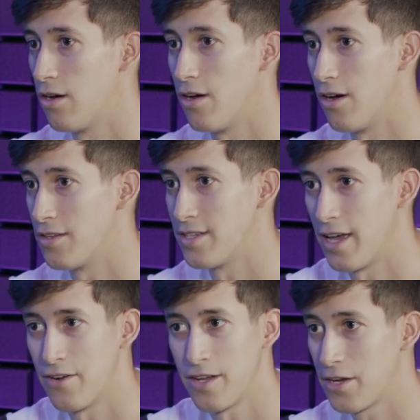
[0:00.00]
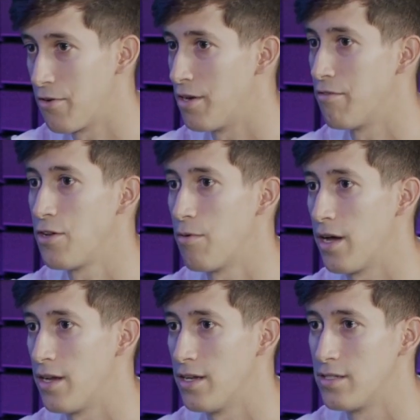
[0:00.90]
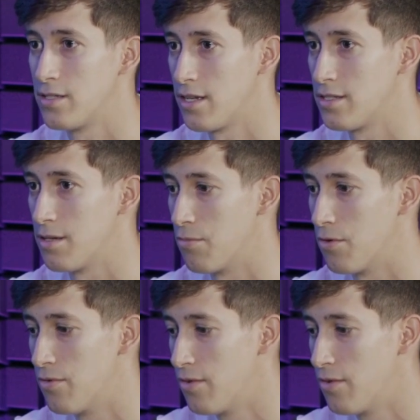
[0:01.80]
about it on Saturday, and create a video about it. It's that simple.